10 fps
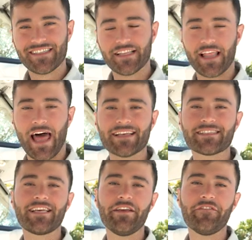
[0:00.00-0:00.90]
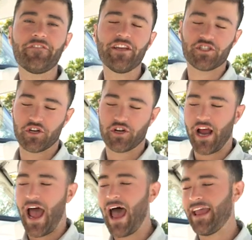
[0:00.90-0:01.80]
The last key
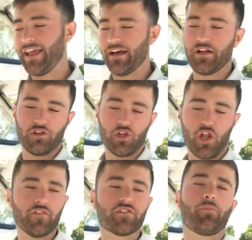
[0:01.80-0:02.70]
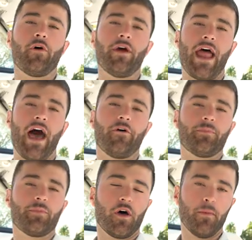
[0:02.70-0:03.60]
feature I love to point out
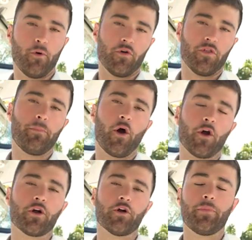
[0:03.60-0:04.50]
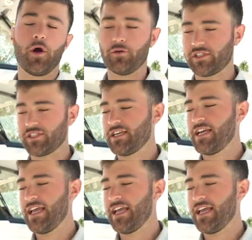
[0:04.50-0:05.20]
aboard the Parker boats